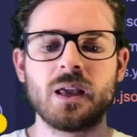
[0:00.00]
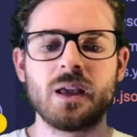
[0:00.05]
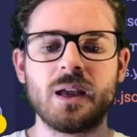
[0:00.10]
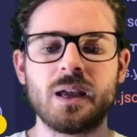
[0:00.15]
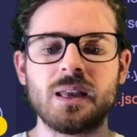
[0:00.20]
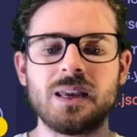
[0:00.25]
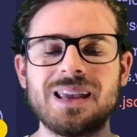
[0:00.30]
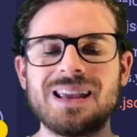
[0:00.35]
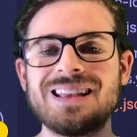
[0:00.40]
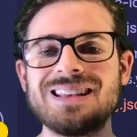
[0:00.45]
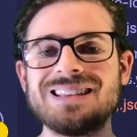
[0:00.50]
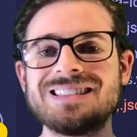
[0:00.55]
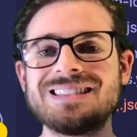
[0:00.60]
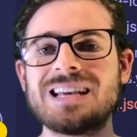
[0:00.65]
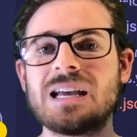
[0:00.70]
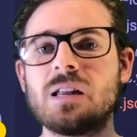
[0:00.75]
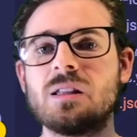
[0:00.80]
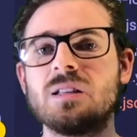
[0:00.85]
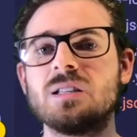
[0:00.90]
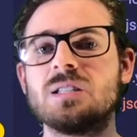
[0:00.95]
and
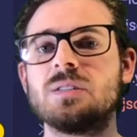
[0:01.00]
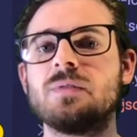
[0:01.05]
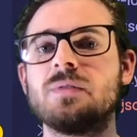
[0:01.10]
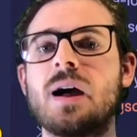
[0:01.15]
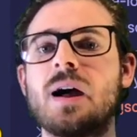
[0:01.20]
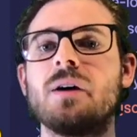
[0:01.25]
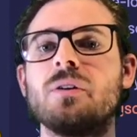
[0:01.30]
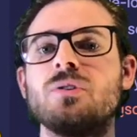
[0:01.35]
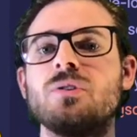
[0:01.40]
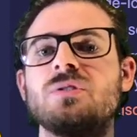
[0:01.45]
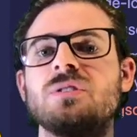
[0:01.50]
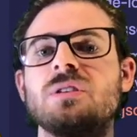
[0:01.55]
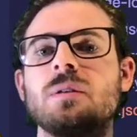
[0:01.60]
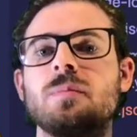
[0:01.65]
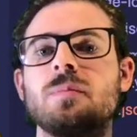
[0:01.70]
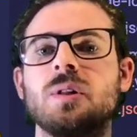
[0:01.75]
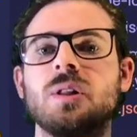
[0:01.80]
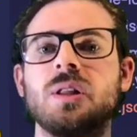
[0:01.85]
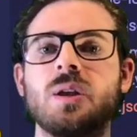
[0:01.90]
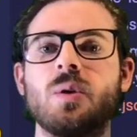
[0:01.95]
inside of this file you
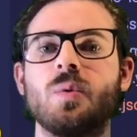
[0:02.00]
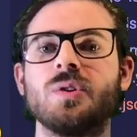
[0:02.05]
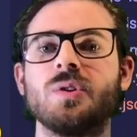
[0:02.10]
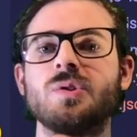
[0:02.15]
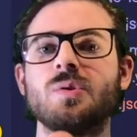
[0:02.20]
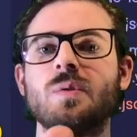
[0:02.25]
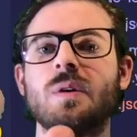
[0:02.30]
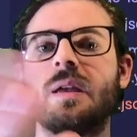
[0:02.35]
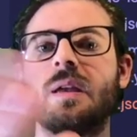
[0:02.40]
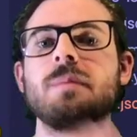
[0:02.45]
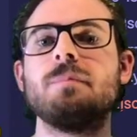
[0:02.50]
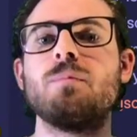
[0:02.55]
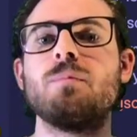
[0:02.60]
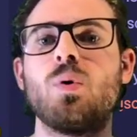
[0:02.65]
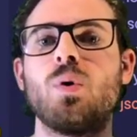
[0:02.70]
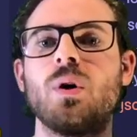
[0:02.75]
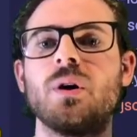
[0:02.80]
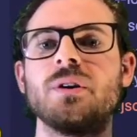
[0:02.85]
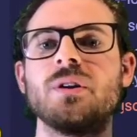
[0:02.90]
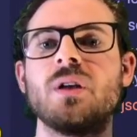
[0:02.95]
typically want to
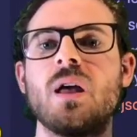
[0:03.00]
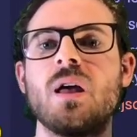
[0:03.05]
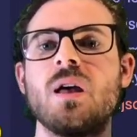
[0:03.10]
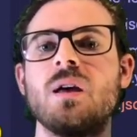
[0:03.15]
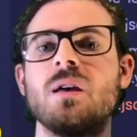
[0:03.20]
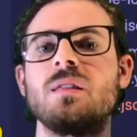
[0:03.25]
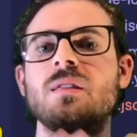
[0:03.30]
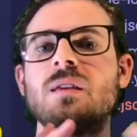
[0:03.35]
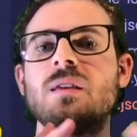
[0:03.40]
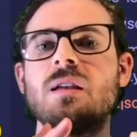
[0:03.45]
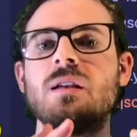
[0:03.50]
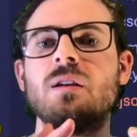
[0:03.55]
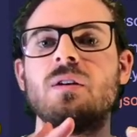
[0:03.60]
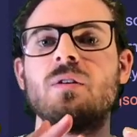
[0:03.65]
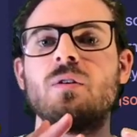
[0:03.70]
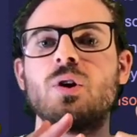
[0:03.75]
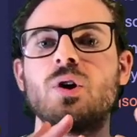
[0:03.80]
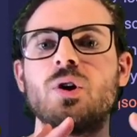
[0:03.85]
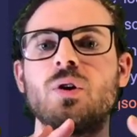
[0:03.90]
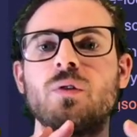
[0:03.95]
import the
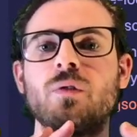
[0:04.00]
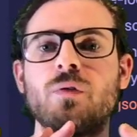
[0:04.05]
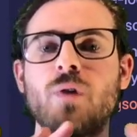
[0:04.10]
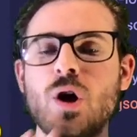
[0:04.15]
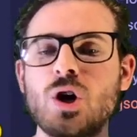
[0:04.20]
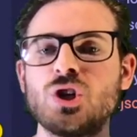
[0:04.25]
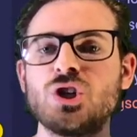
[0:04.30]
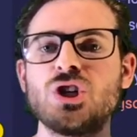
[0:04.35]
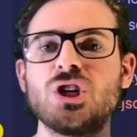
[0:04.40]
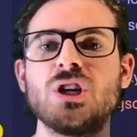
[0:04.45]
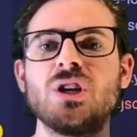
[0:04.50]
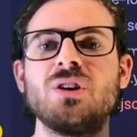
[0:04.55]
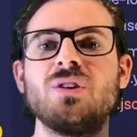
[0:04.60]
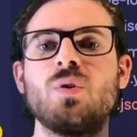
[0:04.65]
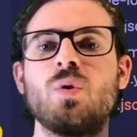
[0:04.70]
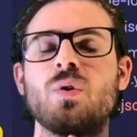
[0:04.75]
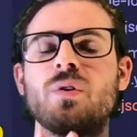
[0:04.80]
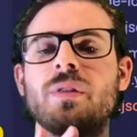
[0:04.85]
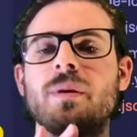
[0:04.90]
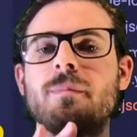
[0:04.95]
function
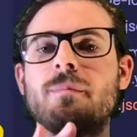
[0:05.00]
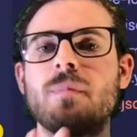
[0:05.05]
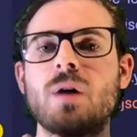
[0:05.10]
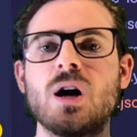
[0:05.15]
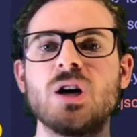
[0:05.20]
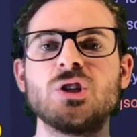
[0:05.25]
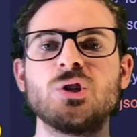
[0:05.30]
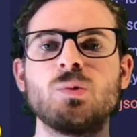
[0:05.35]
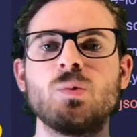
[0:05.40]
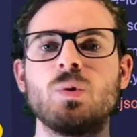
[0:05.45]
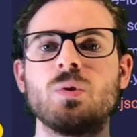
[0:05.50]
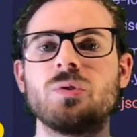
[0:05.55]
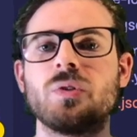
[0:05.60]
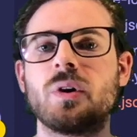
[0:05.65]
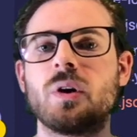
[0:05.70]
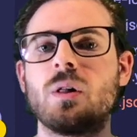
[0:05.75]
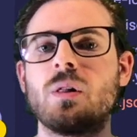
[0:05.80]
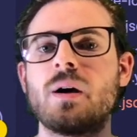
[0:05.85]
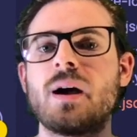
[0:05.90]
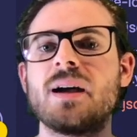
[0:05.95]
or the module or the
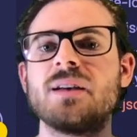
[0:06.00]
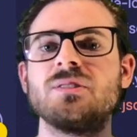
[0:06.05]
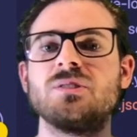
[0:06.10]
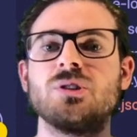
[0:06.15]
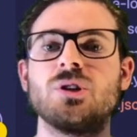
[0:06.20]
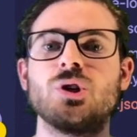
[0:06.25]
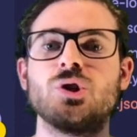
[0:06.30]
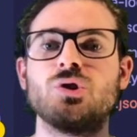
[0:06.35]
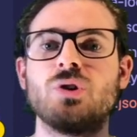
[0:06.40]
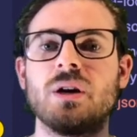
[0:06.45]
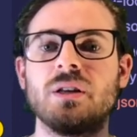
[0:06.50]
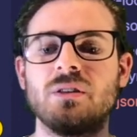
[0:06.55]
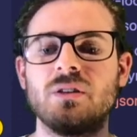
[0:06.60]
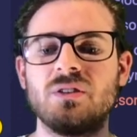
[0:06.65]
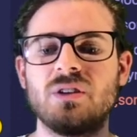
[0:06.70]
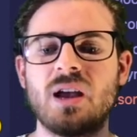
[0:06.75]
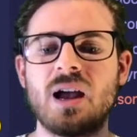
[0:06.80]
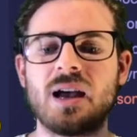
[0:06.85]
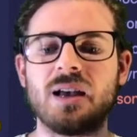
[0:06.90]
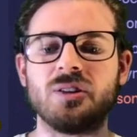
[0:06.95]
class that you're trying to
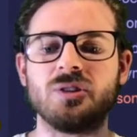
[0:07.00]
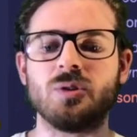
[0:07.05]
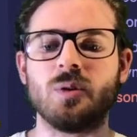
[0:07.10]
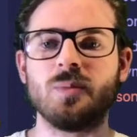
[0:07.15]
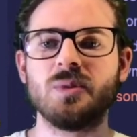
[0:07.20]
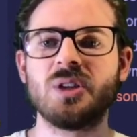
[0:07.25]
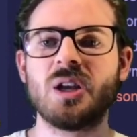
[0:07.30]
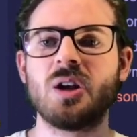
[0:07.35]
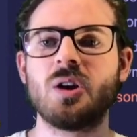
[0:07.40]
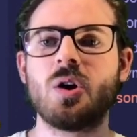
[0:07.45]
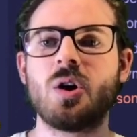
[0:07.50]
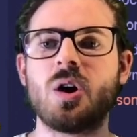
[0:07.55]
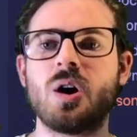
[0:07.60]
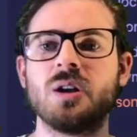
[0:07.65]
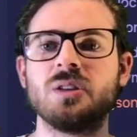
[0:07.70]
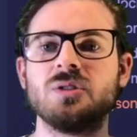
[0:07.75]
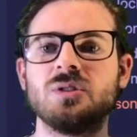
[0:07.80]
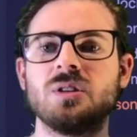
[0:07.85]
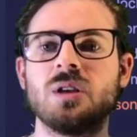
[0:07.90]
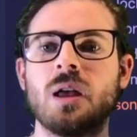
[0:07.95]
test. So I'm gonna say
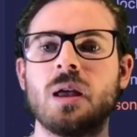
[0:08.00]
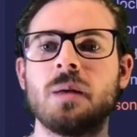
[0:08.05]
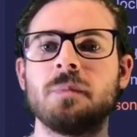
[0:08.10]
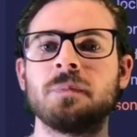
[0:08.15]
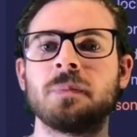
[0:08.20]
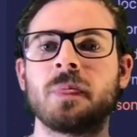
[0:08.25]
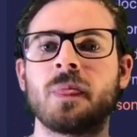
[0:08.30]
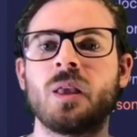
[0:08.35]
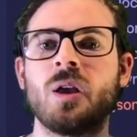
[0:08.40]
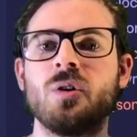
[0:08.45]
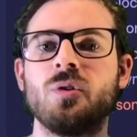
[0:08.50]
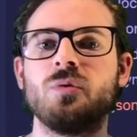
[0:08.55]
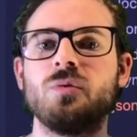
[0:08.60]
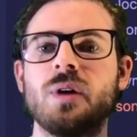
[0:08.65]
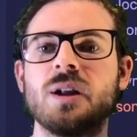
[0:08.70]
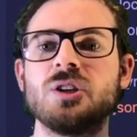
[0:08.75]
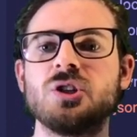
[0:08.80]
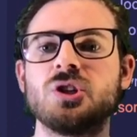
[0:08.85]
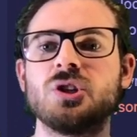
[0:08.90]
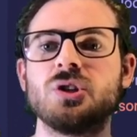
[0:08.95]
const
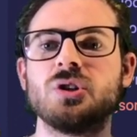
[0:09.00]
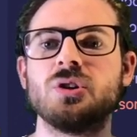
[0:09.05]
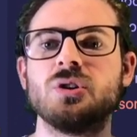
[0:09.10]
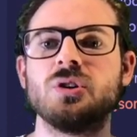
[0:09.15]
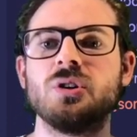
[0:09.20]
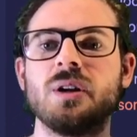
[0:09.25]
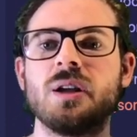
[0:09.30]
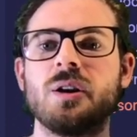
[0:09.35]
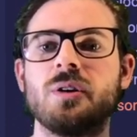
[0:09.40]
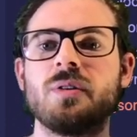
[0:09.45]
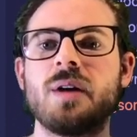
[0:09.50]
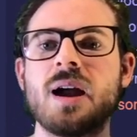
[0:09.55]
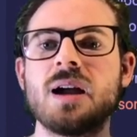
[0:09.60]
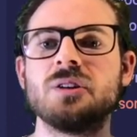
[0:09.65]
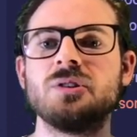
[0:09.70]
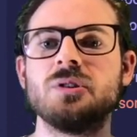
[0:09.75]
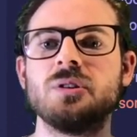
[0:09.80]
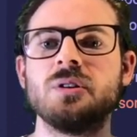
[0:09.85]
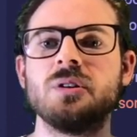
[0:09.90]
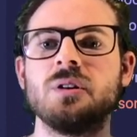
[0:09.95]

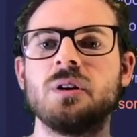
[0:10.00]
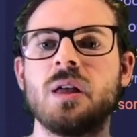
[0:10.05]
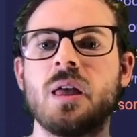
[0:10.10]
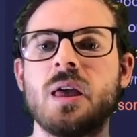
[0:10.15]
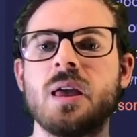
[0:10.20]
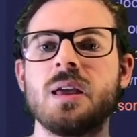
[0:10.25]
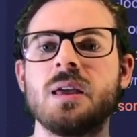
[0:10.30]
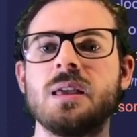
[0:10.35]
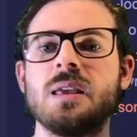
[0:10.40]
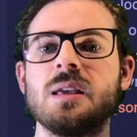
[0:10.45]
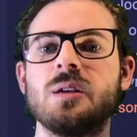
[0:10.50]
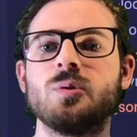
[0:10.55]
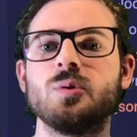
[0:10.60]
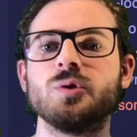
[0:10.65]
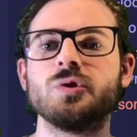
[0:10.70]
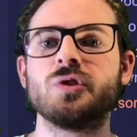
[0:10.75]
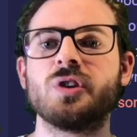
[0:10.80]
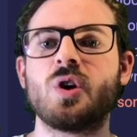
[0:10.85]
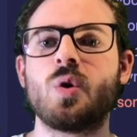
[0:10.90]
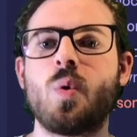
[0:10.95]
registerInteractor
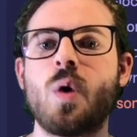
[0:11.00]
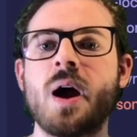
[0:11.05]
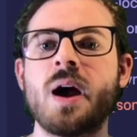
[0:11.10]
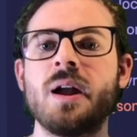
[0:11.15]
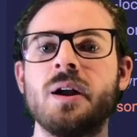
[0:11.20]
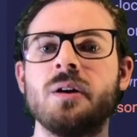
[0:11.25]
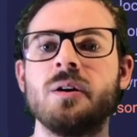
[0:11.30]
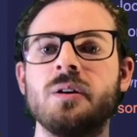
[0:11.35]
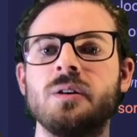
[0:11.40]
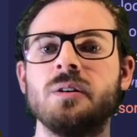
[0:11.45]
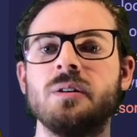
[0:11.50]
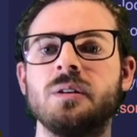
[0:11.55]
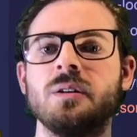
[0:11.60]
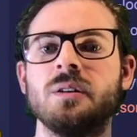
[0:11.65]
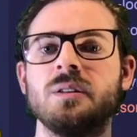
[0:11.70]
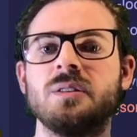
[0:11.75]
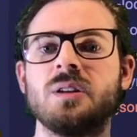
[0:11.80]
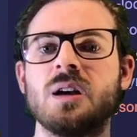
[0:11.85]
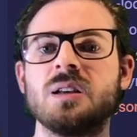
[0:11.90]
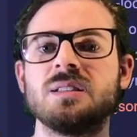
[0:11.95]
equals
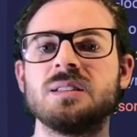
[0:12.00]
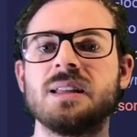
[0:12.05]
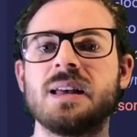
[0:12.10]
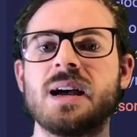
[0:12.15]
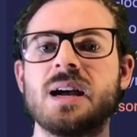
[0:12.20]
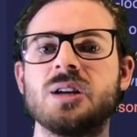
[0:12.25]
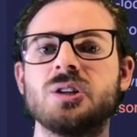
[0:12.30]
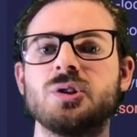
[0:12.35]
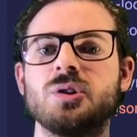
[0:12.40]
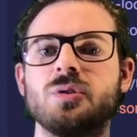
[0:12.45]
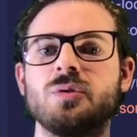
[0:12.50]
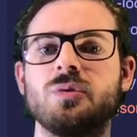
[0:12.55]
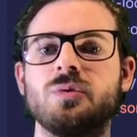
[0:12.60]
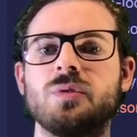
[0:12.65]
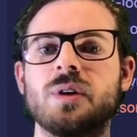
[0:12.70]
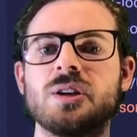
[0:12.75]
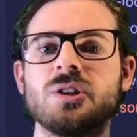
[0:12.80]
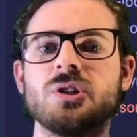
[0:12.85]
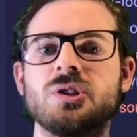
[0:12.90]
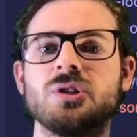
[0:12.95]

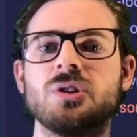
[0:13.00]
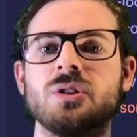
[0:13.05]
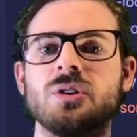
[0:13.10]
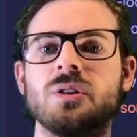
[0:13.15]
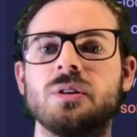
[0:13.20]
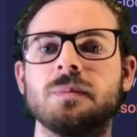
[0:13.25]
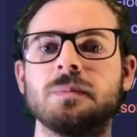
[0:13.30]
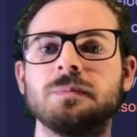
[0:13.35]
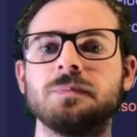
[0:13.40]
require./registerInteractor.